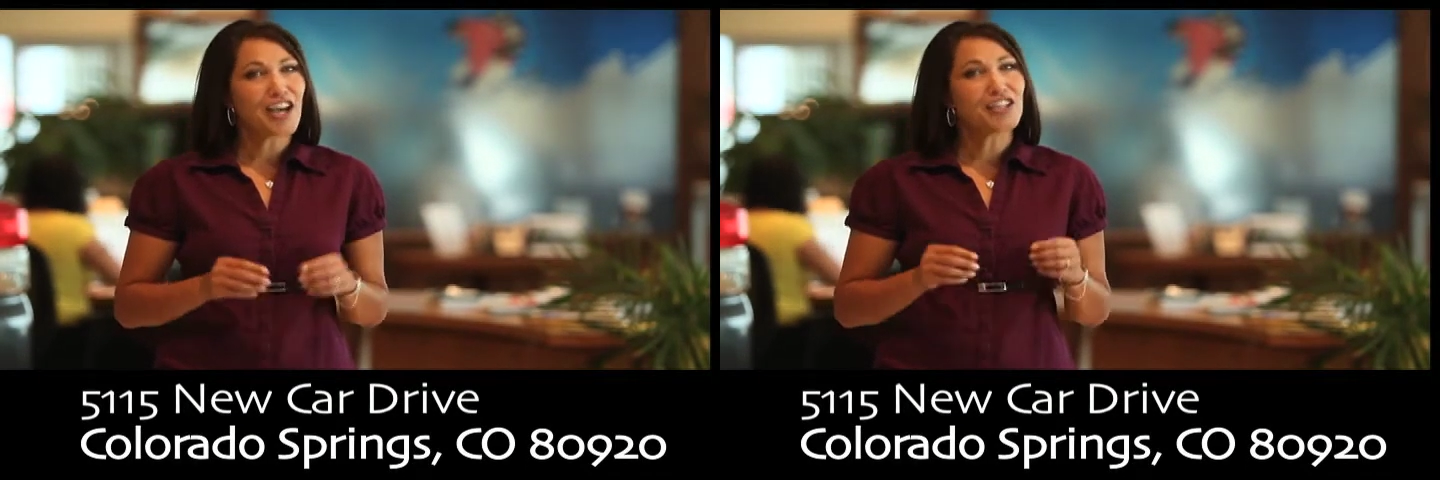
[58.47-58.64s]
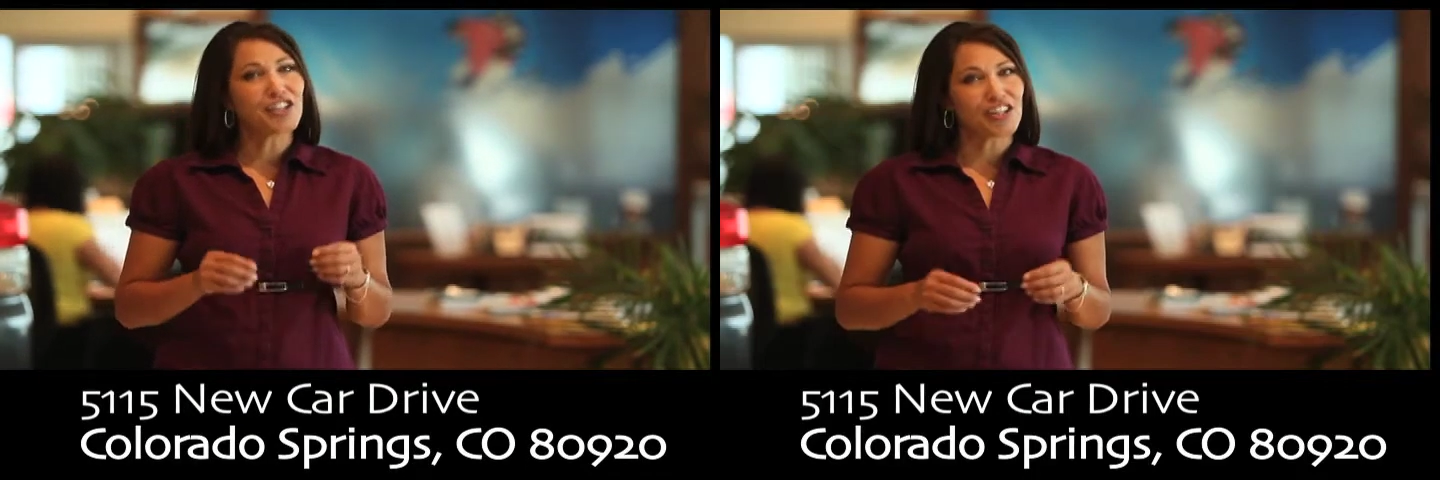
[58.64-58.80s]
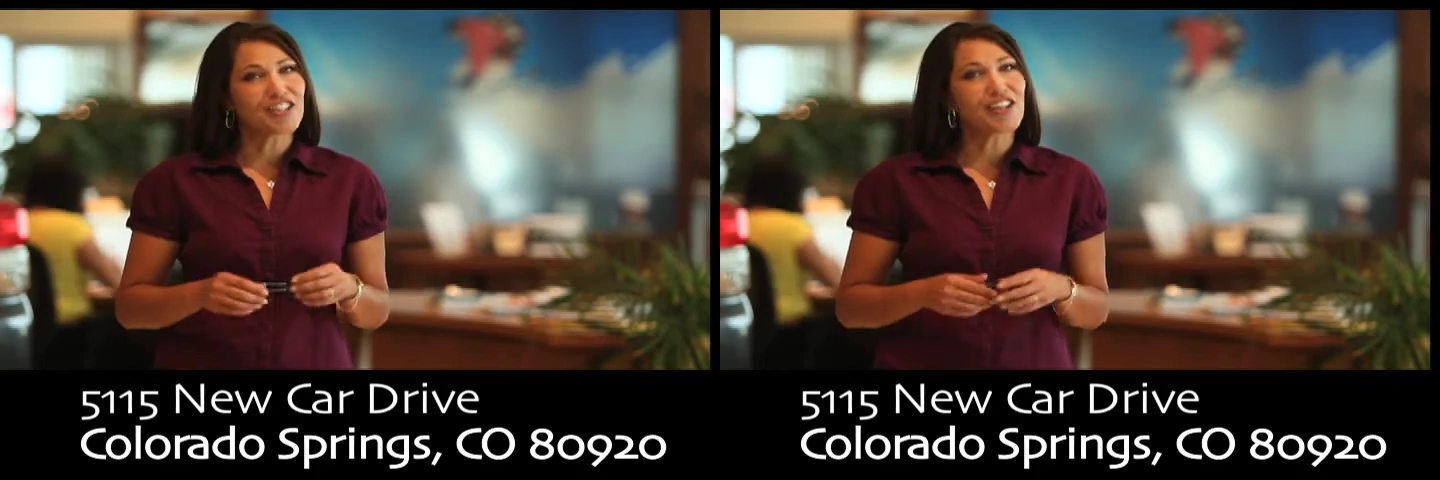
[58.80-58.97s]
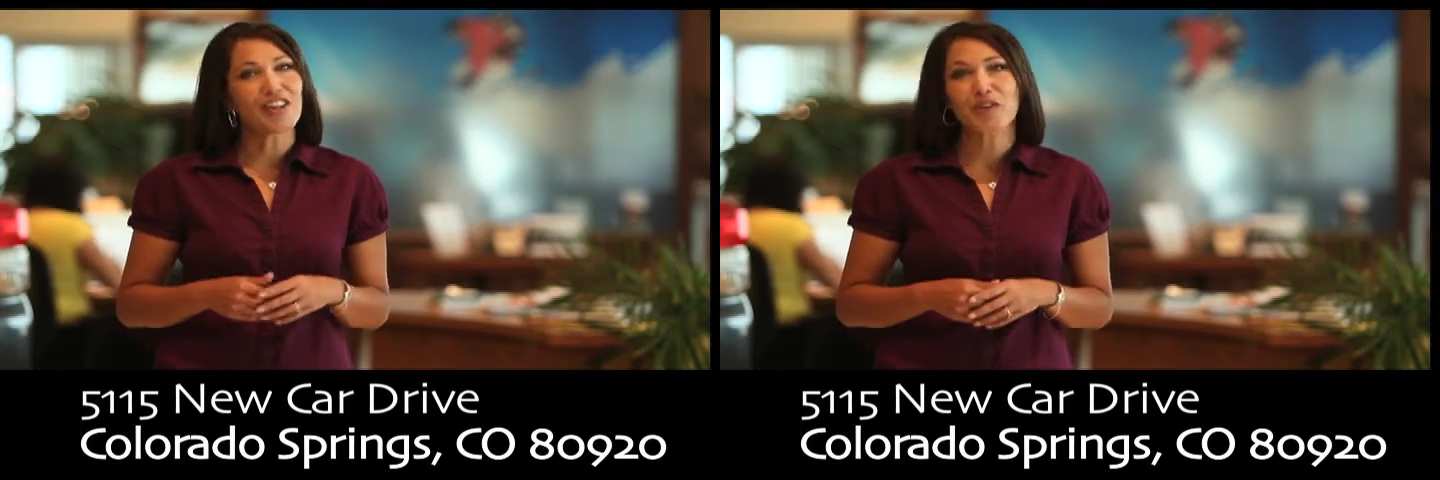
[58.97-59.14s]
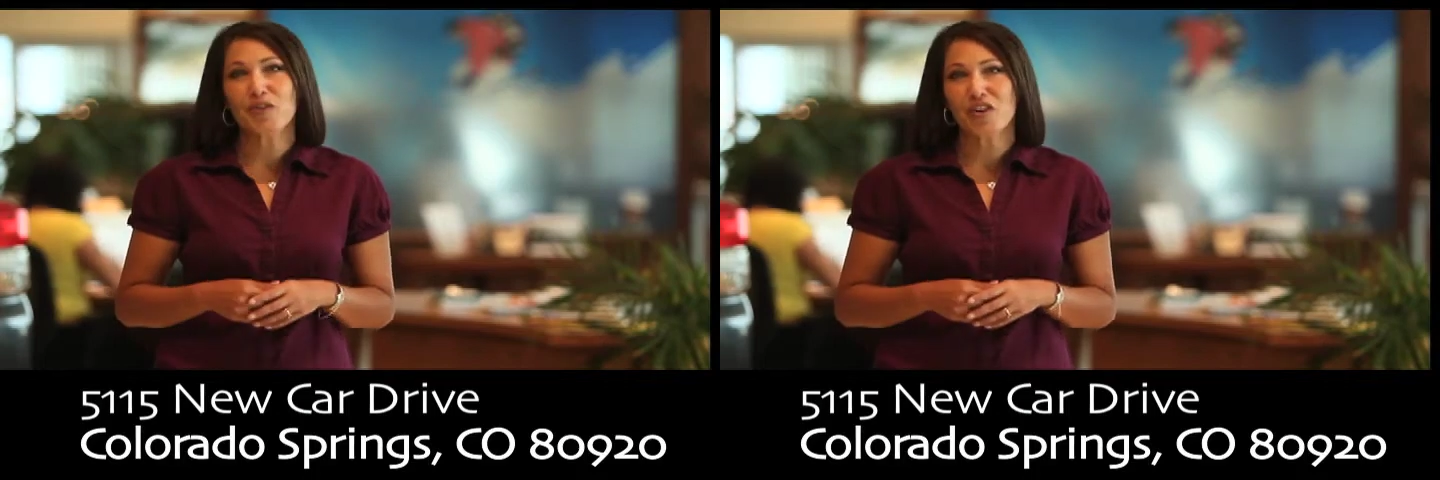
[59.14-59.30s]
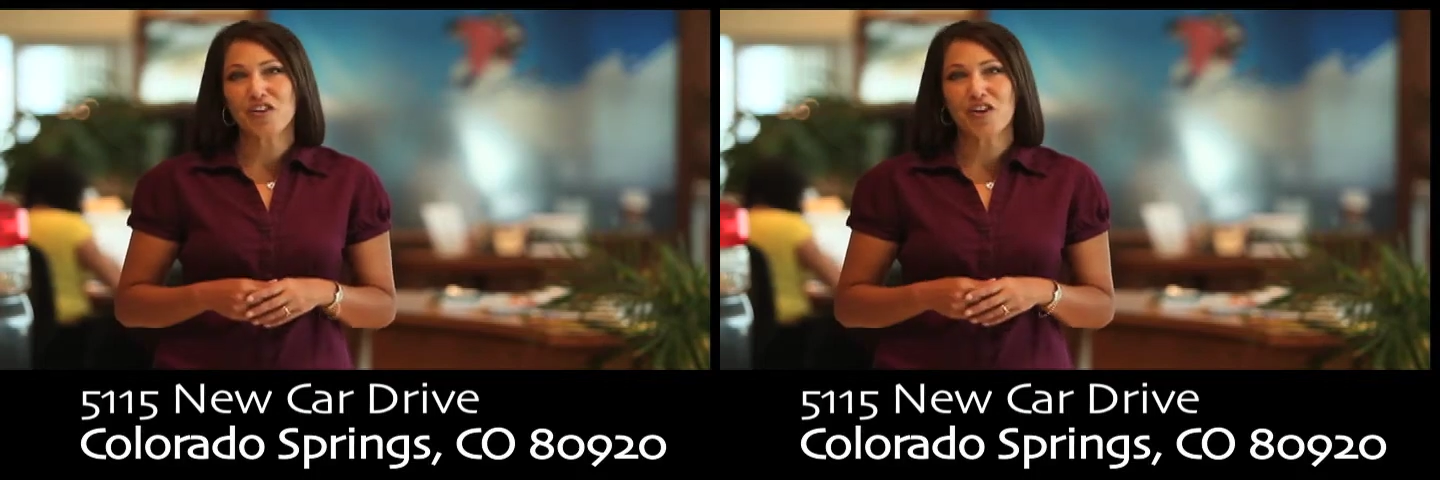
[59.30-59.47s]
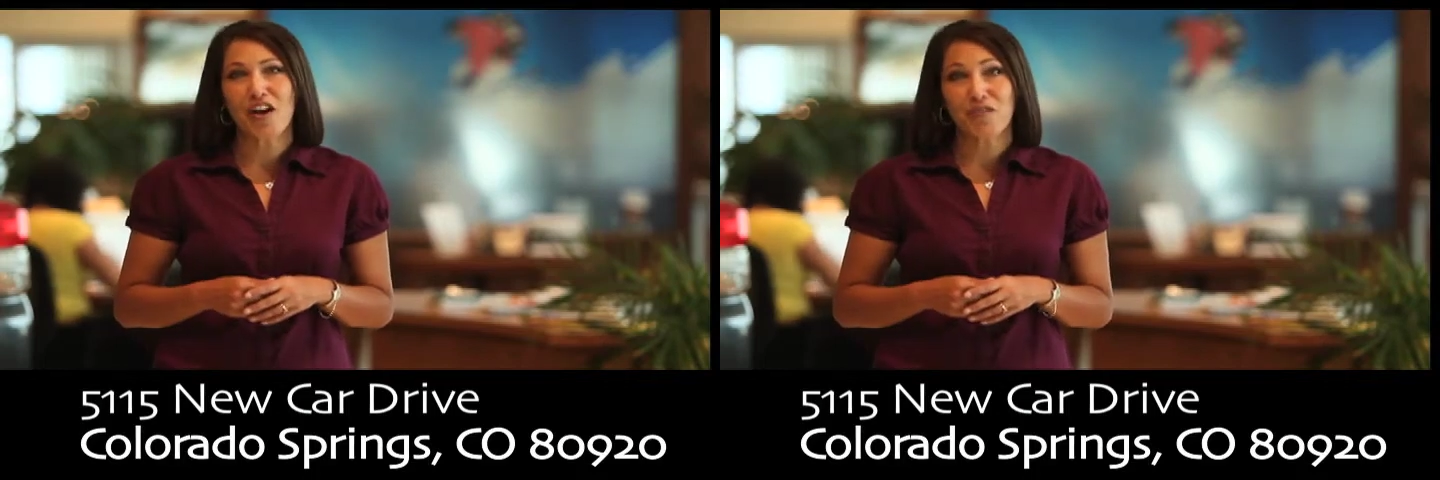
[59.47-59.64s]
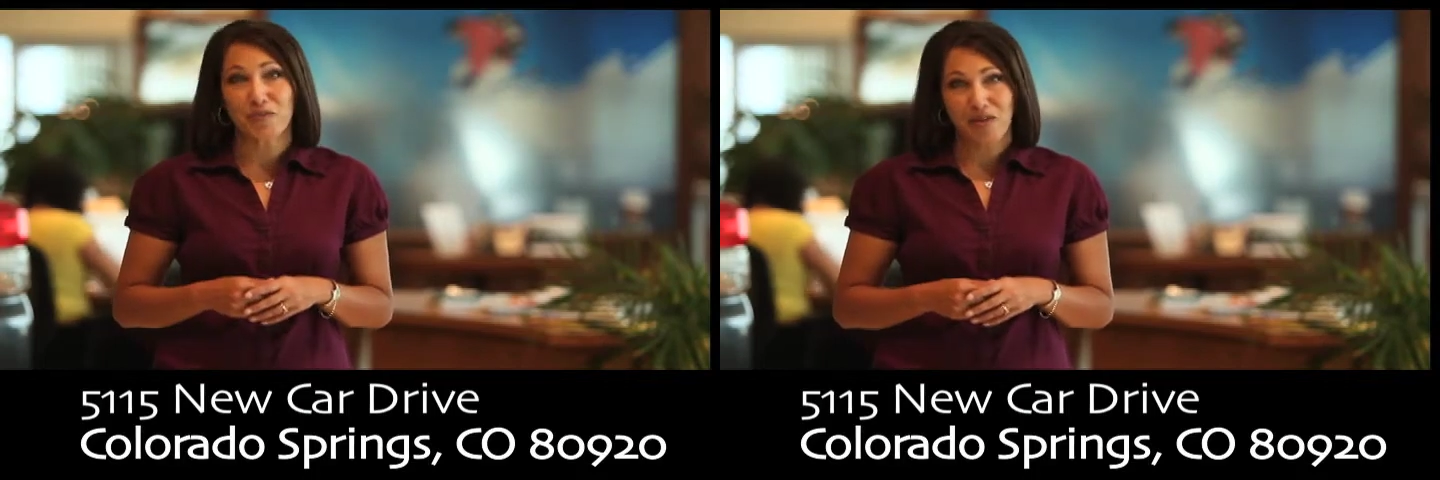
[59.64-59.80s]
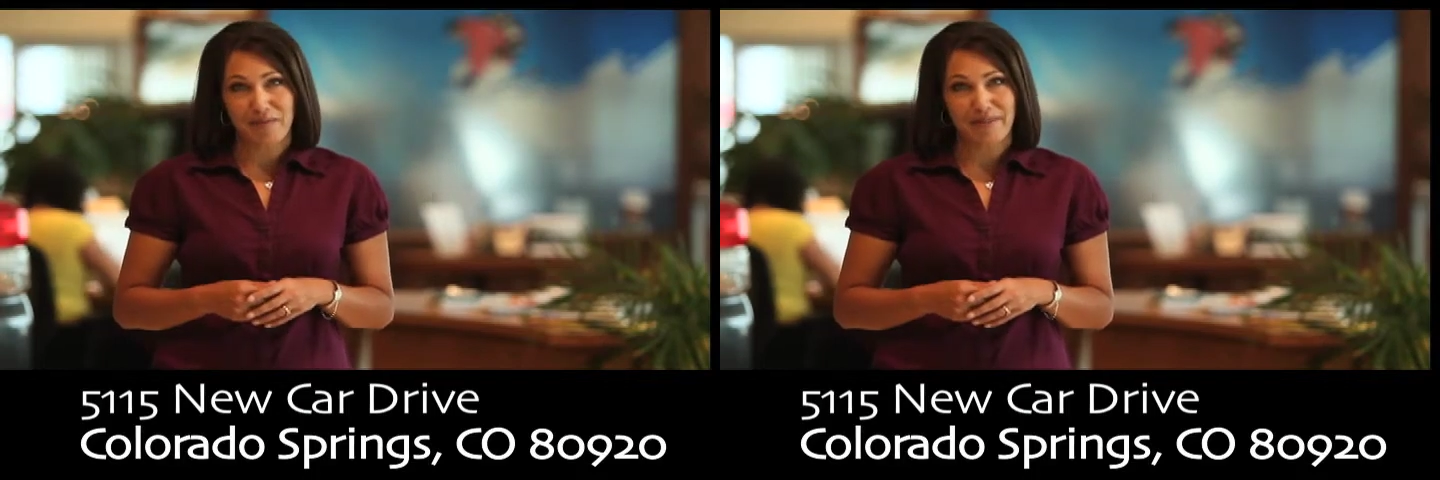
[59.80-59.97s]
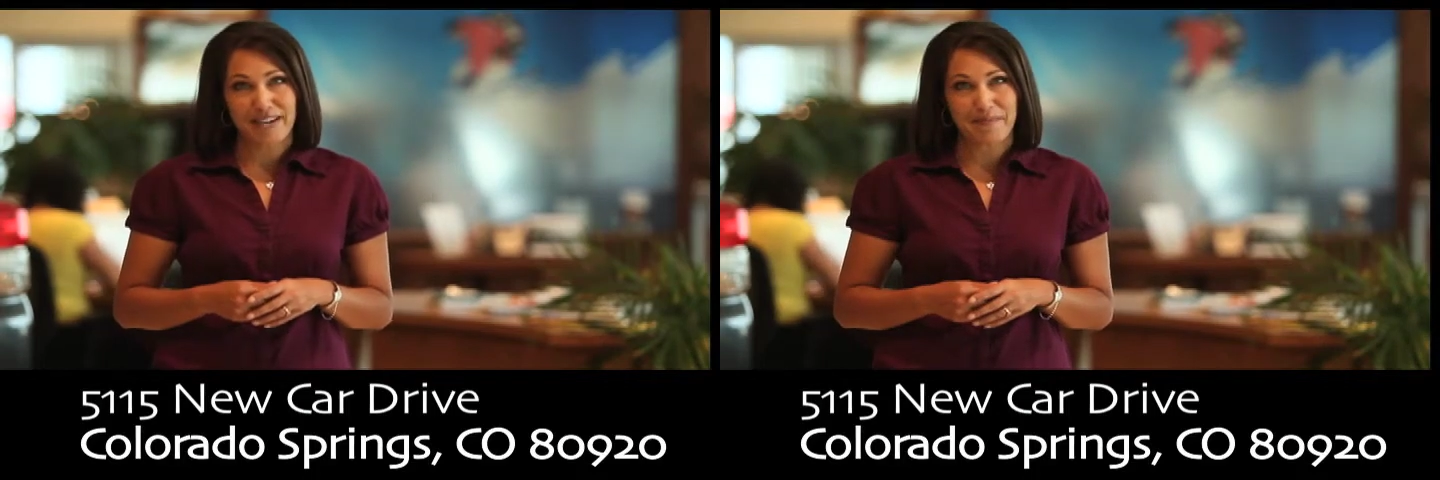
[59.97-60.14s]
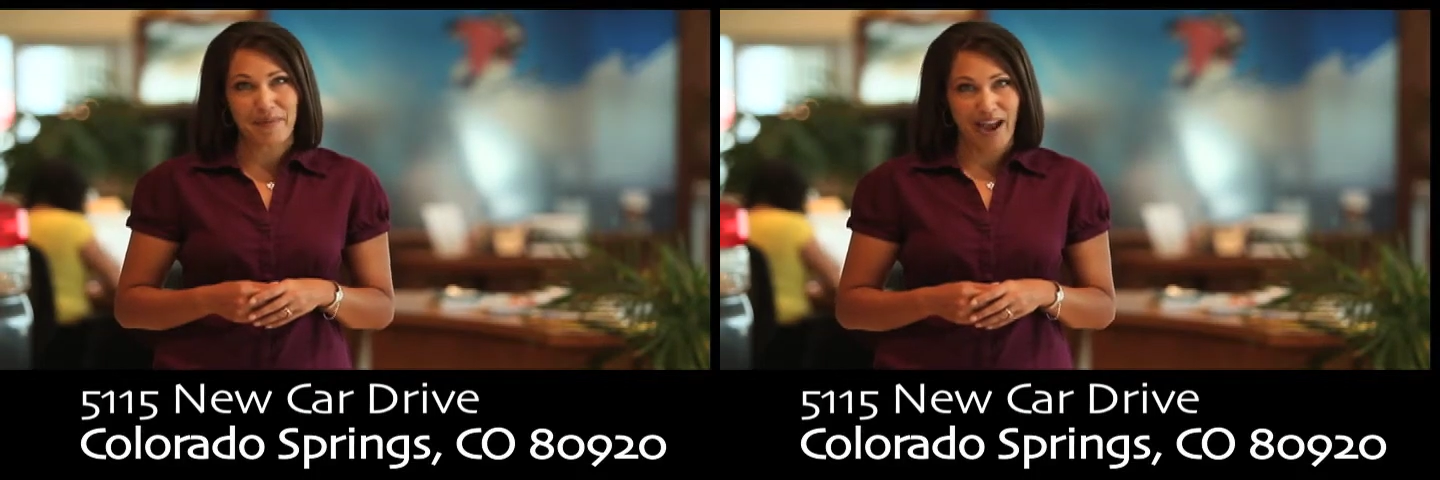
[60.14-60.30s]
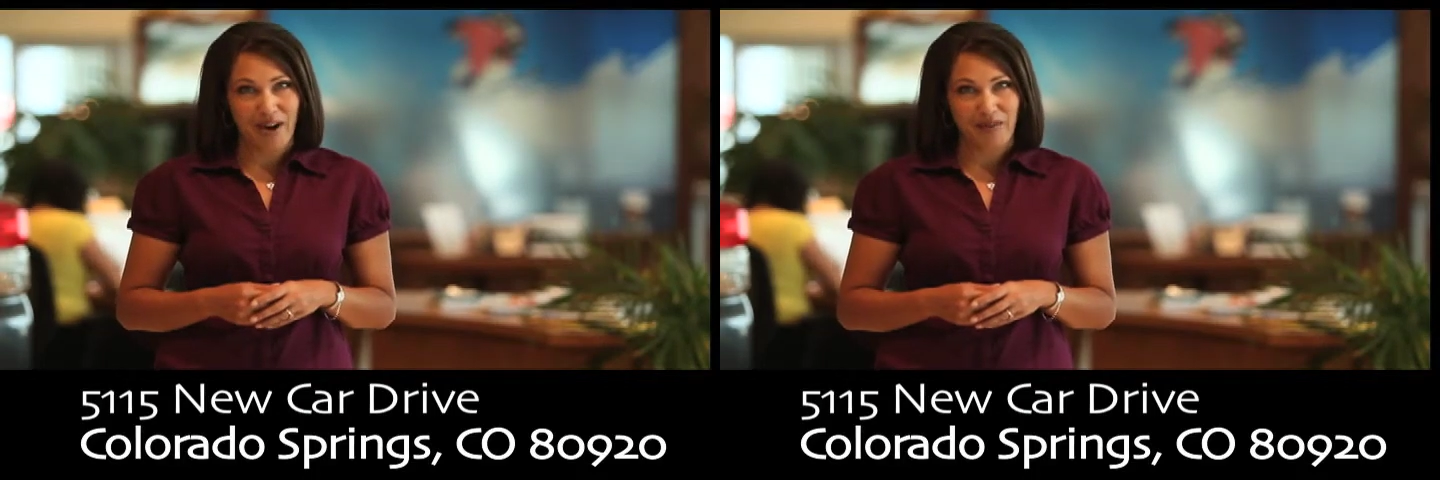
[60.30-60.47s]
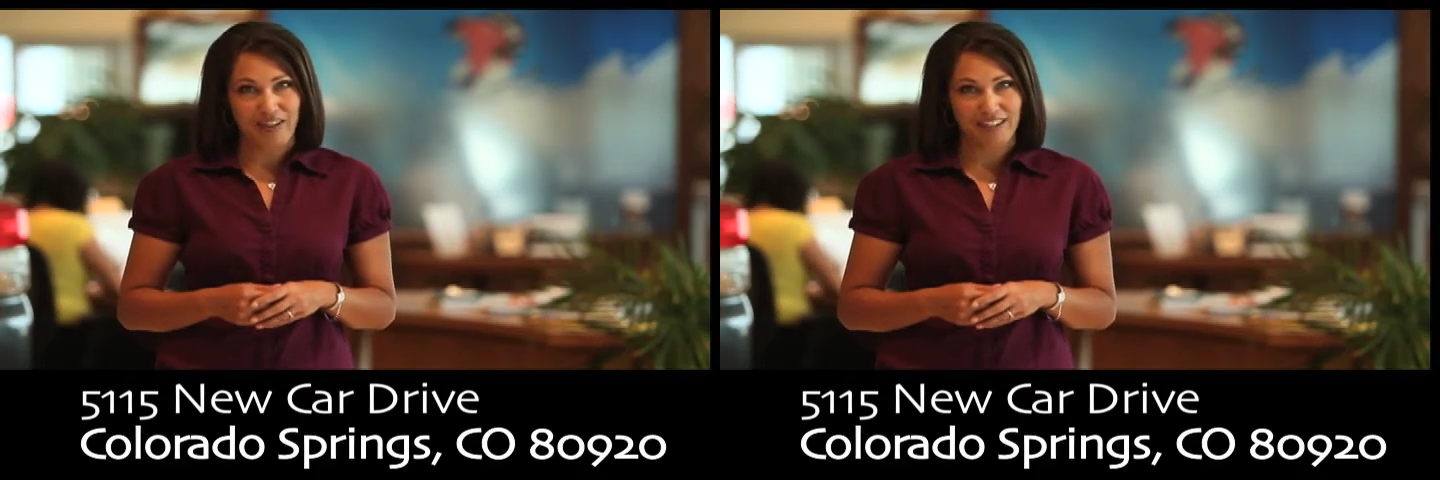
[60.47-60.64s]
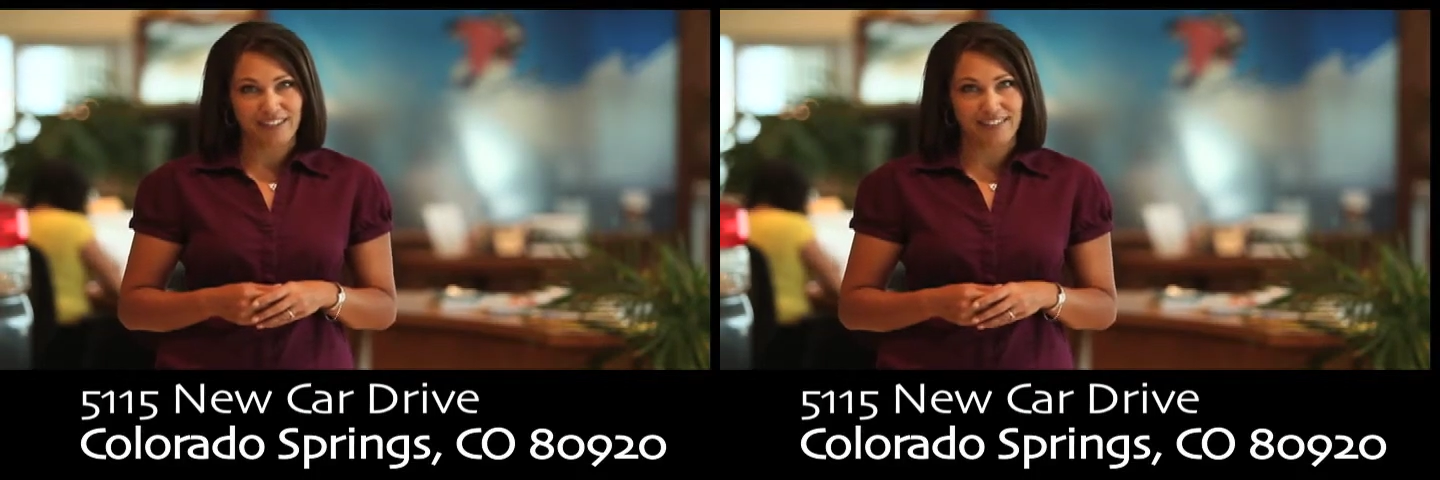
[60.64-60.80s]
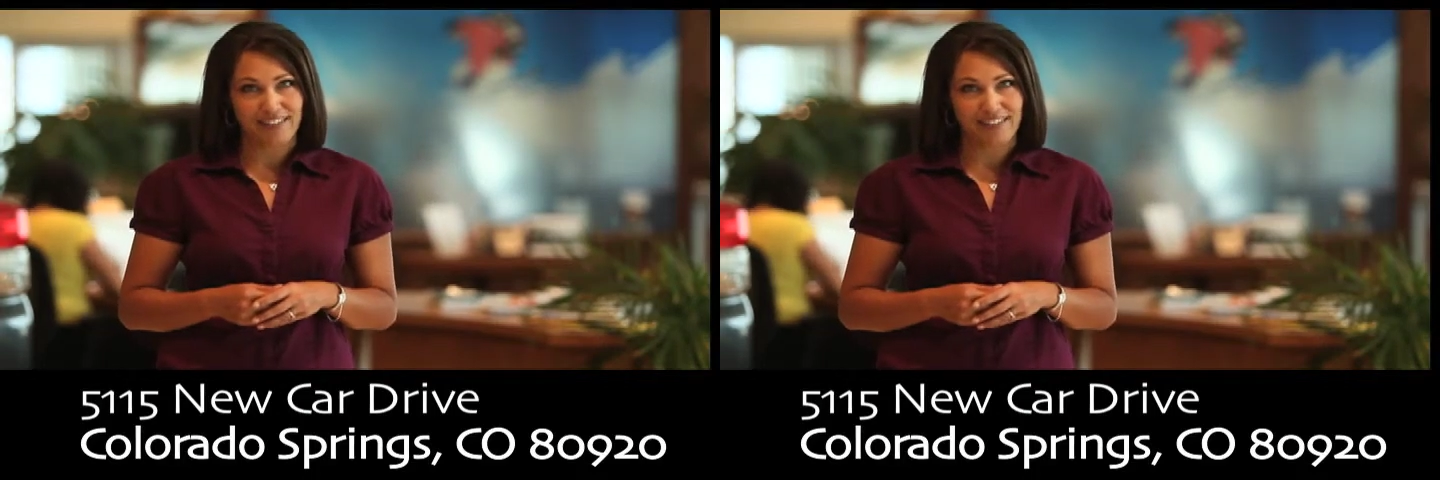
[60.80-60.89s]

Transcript: just on the corner of Woodman and Powers.